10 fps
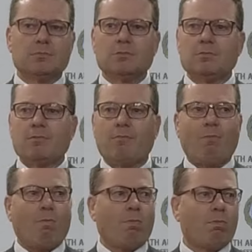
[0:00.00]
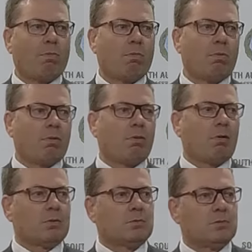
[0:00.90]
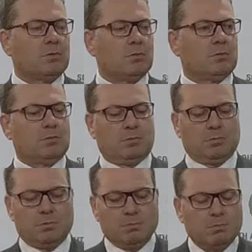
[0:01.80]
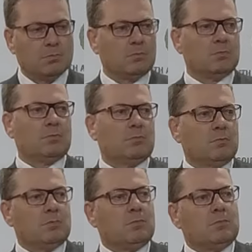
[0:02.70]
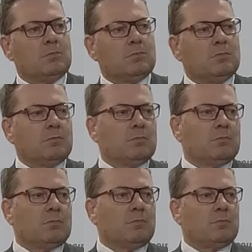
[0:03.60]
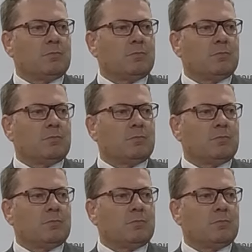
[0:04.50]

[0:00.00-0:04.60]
Do you have a timeline of when you want, you know, this to be quashed or under control?